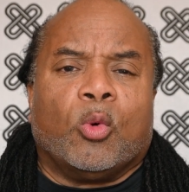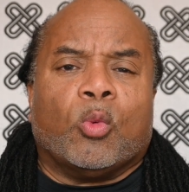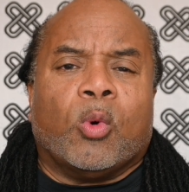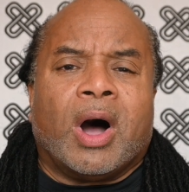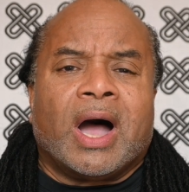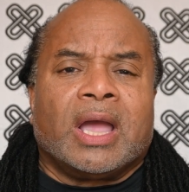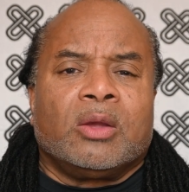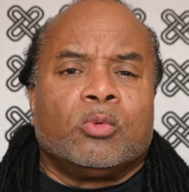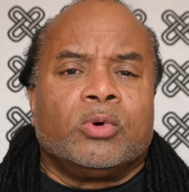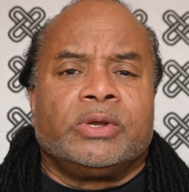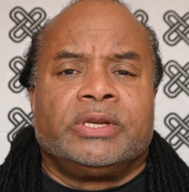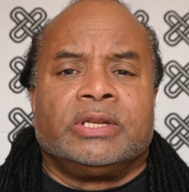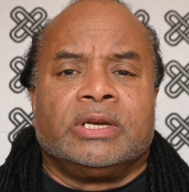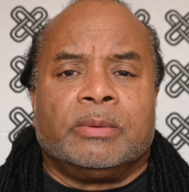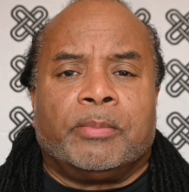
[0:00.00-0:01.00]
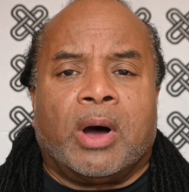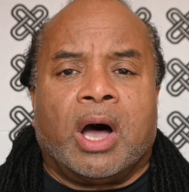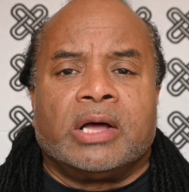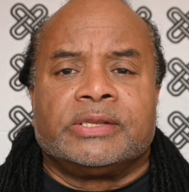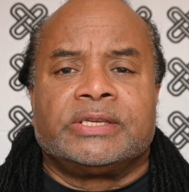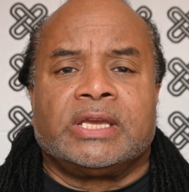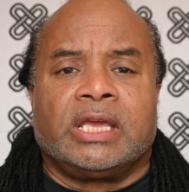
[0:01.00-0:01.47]
Why would an
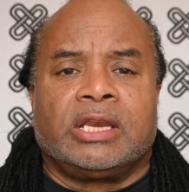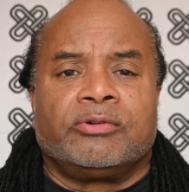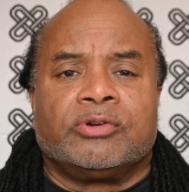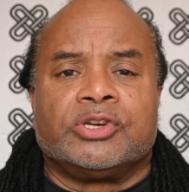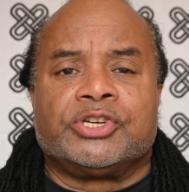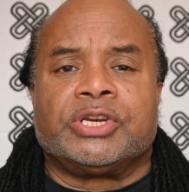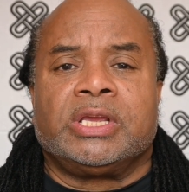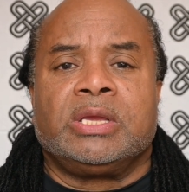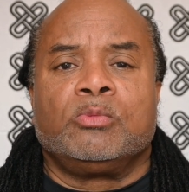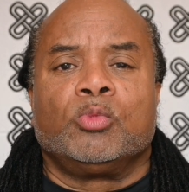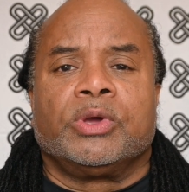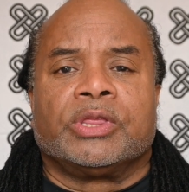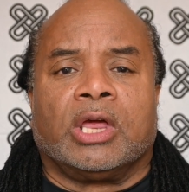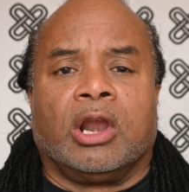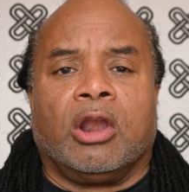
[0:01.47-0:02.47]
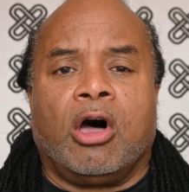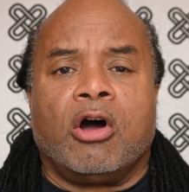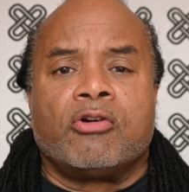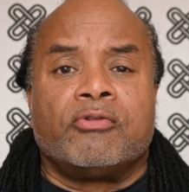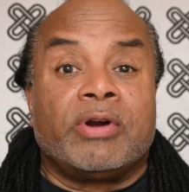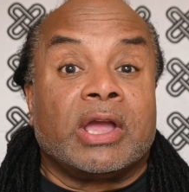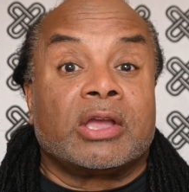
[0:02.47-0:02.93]
apartheid regime with a
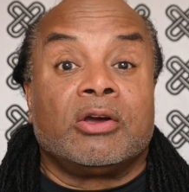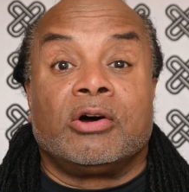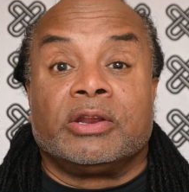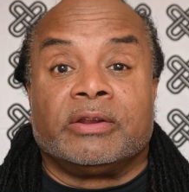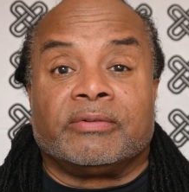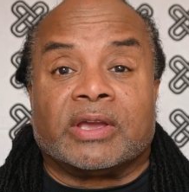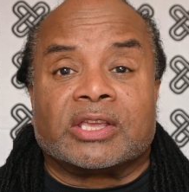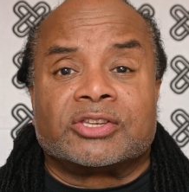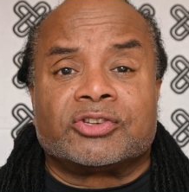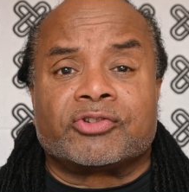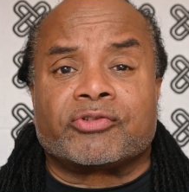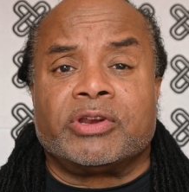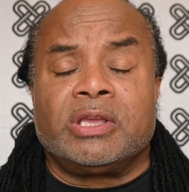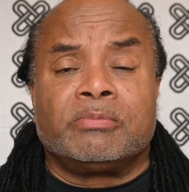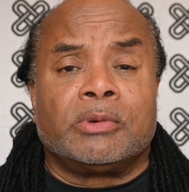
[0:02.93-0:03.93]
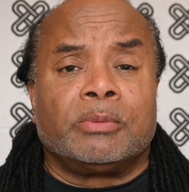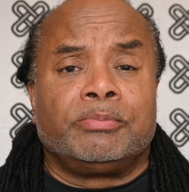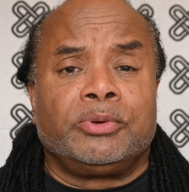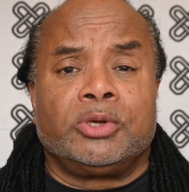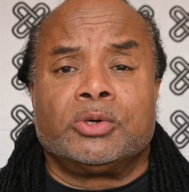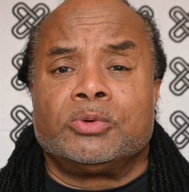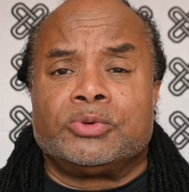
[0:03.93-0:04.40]
long record of extreme
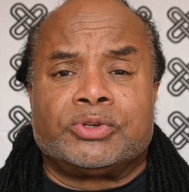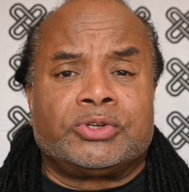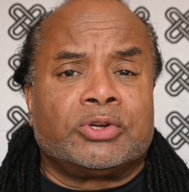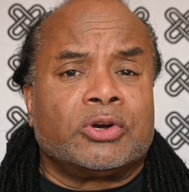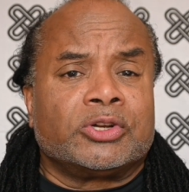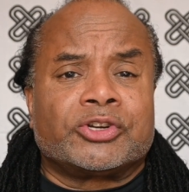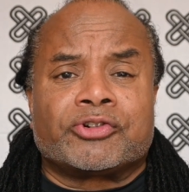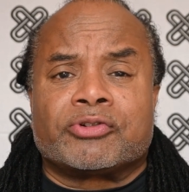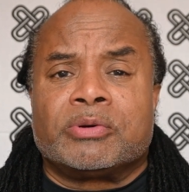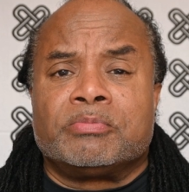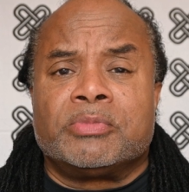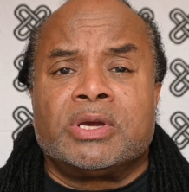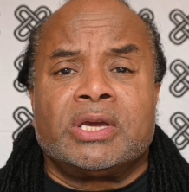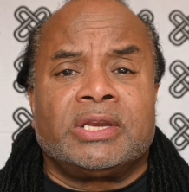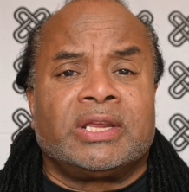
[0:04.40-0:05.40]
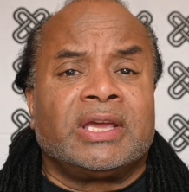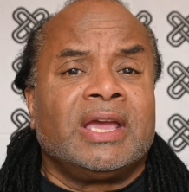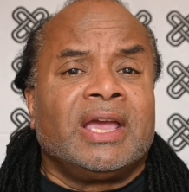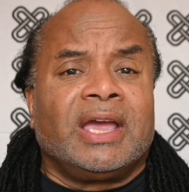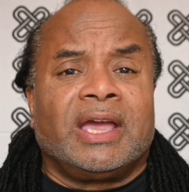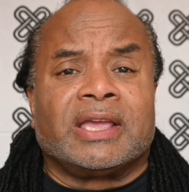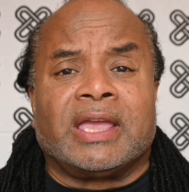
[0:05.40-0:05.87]
abuse, torture, and murder
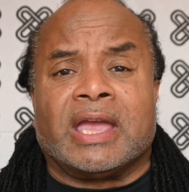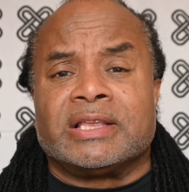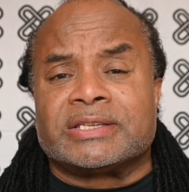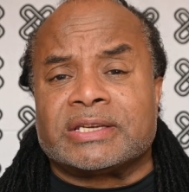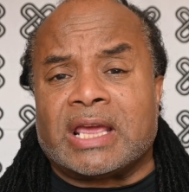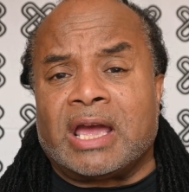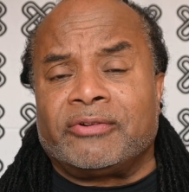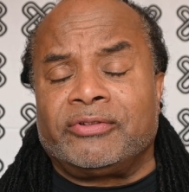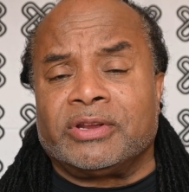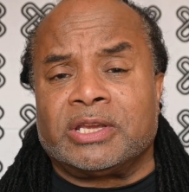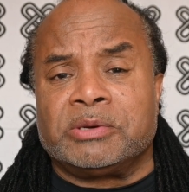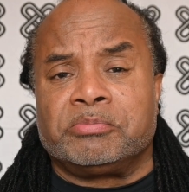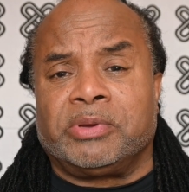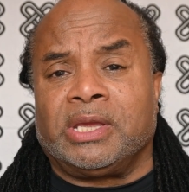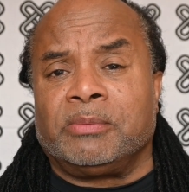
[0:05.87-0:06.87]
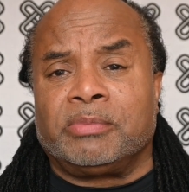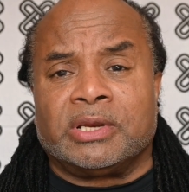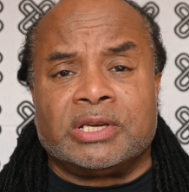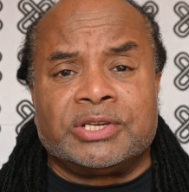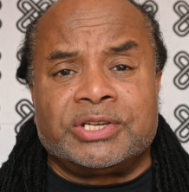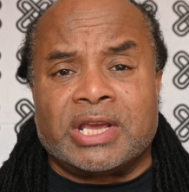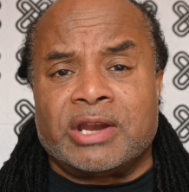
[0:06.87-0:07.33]
against African people
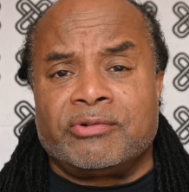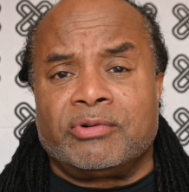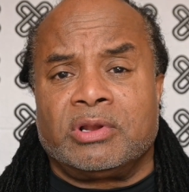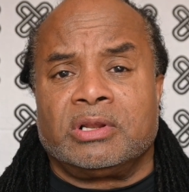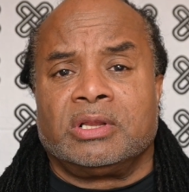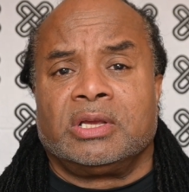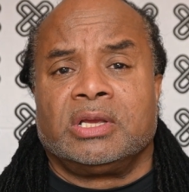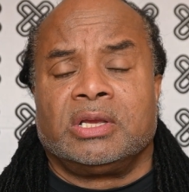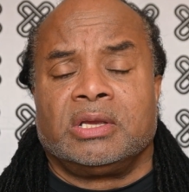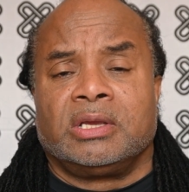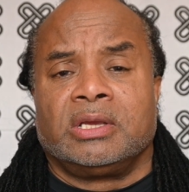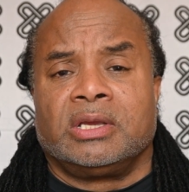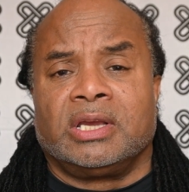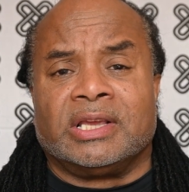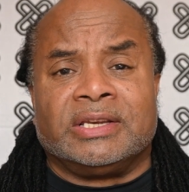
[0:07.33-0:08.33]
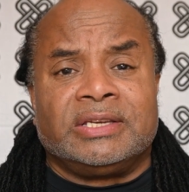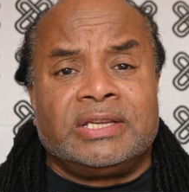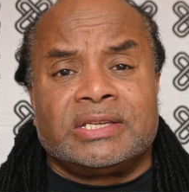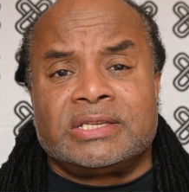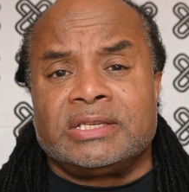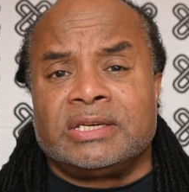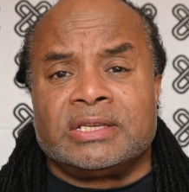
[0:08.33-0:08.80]
in general, and
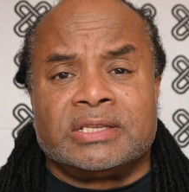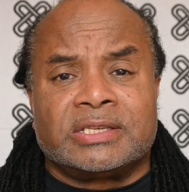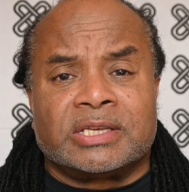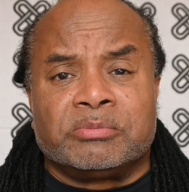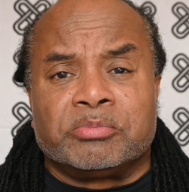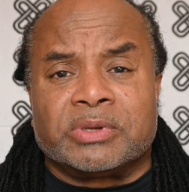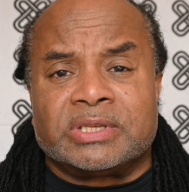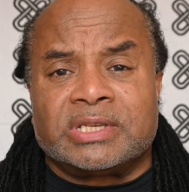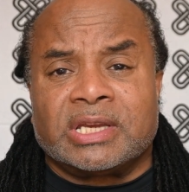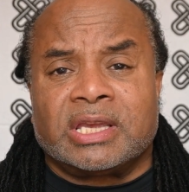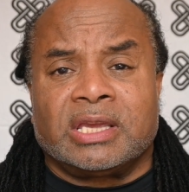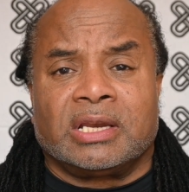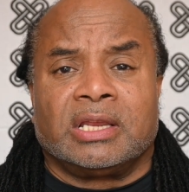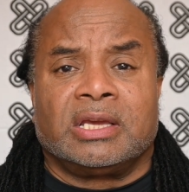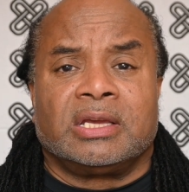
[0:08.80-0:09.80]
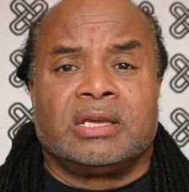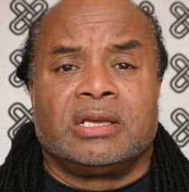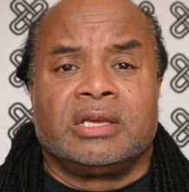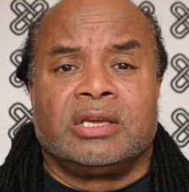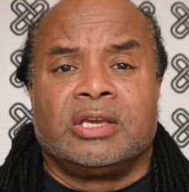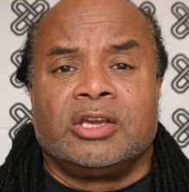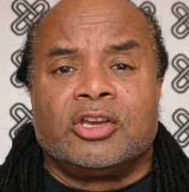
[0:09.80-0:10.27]
dissidents in particular,
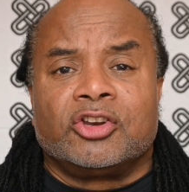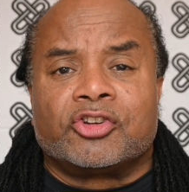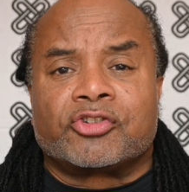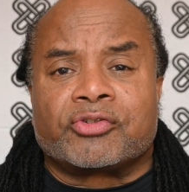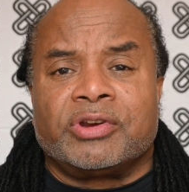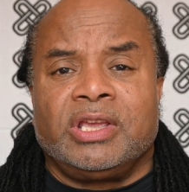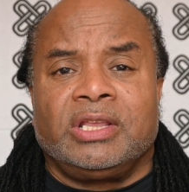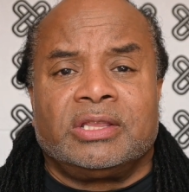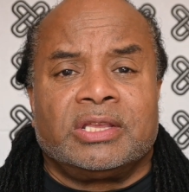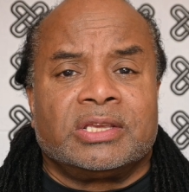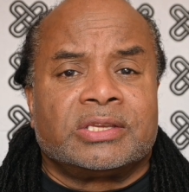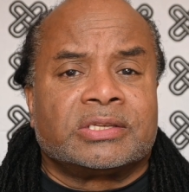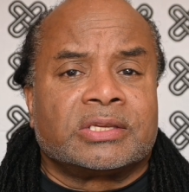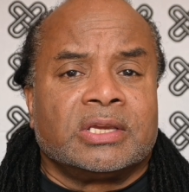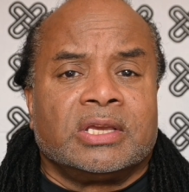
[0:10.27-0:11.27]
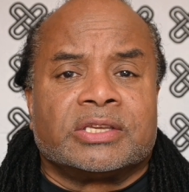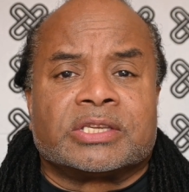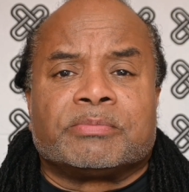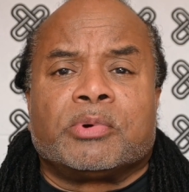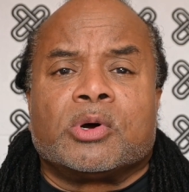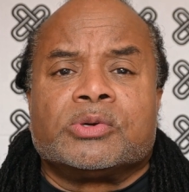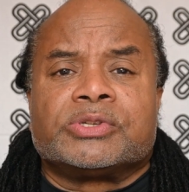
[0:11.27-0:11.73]
treat this
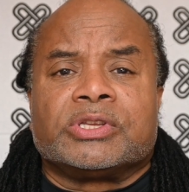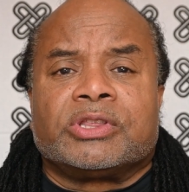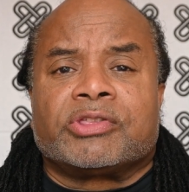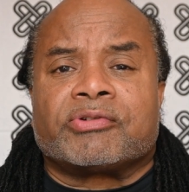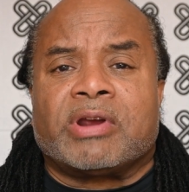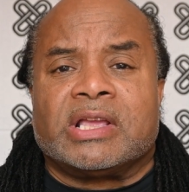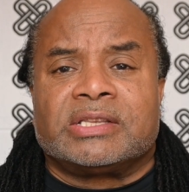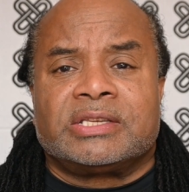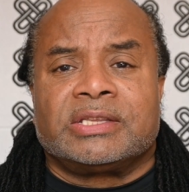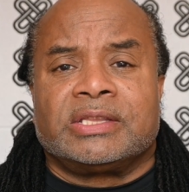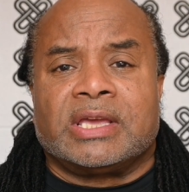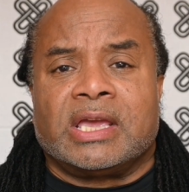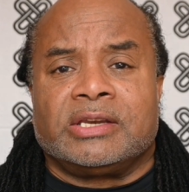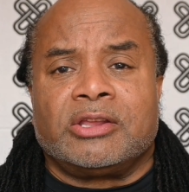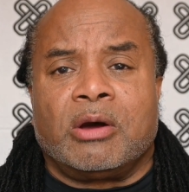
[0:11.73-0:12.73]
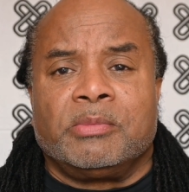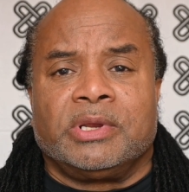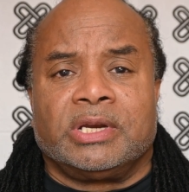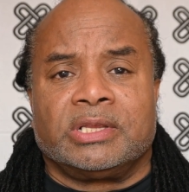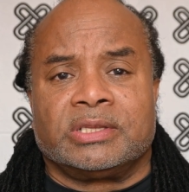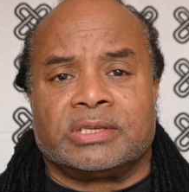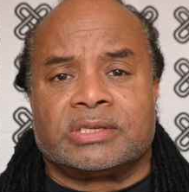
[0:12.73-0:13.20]
supposed threat to their
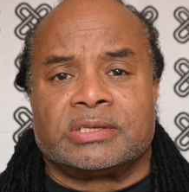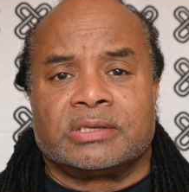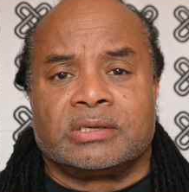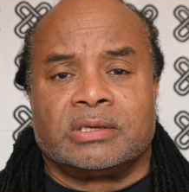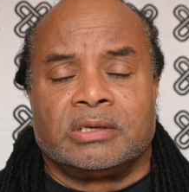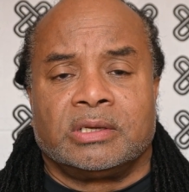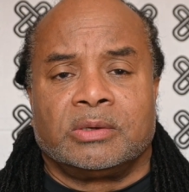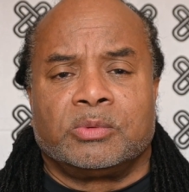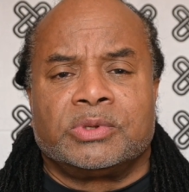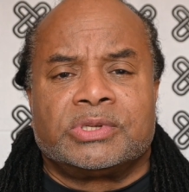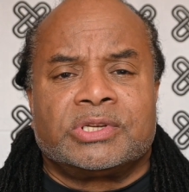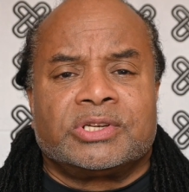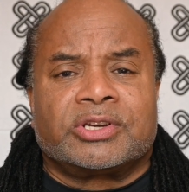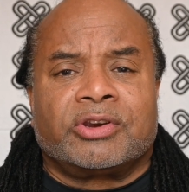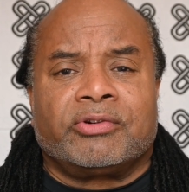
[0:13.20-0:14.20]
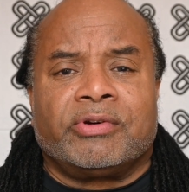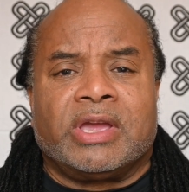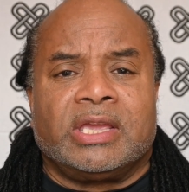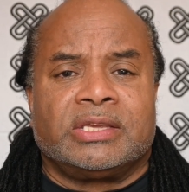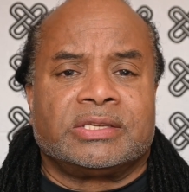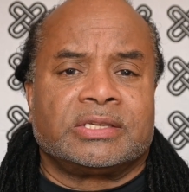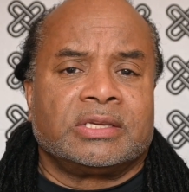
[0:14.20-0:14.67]
dominance with such
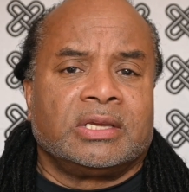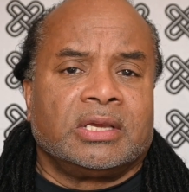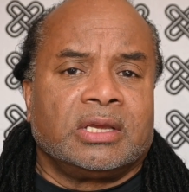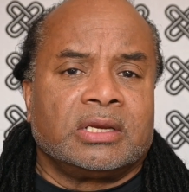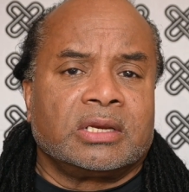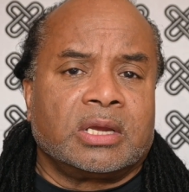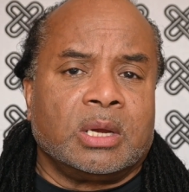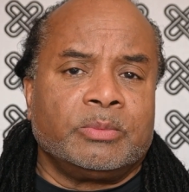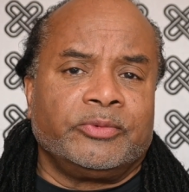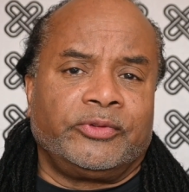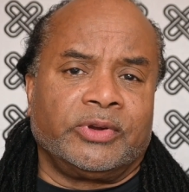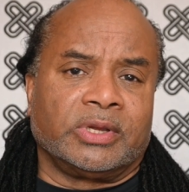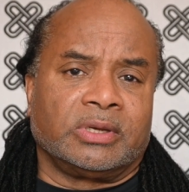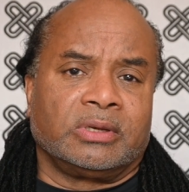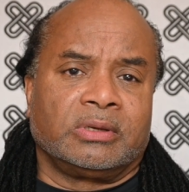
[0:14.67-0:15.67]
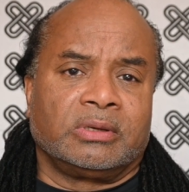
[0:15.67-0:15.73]
grace and comfort?